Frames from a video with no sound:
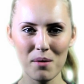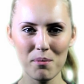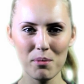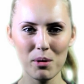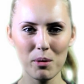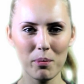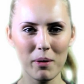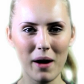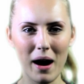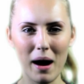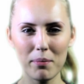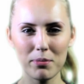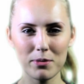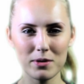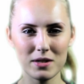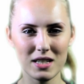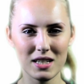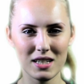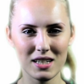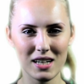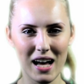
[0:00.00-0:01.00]
But Barbara
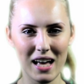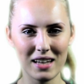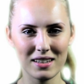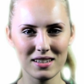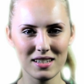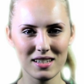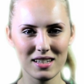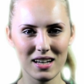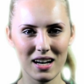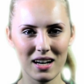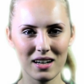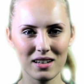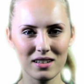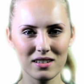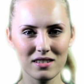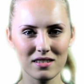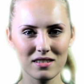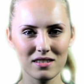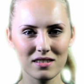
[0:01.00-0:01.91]
didn't answer.